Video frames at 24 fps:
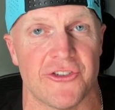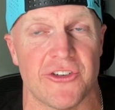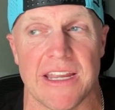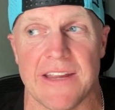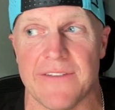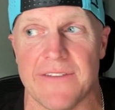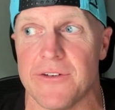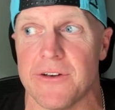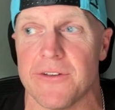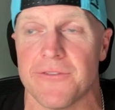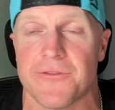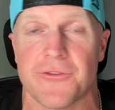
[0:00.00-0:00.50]

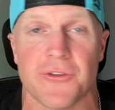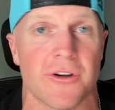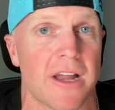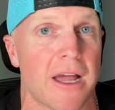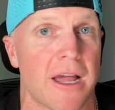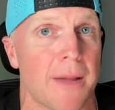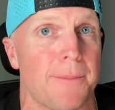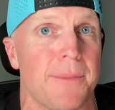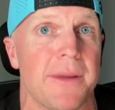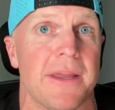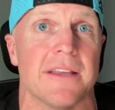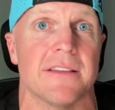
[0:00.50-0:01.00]
even if they're
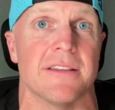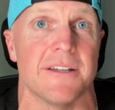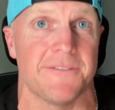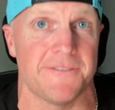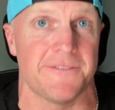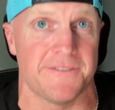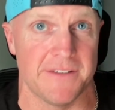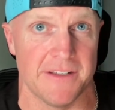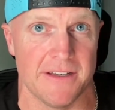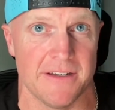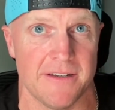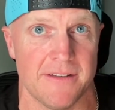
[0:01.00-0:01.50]
not being
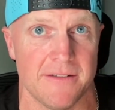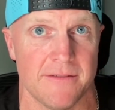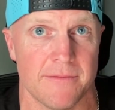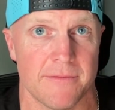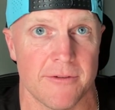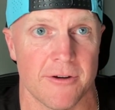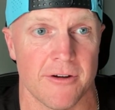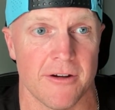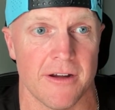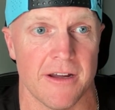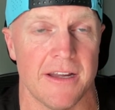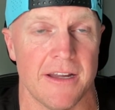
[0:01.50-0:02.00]
lifted,
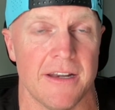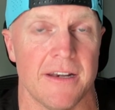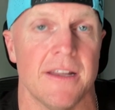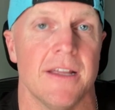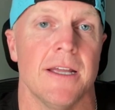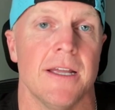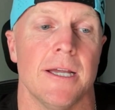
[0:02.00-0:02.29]
all right?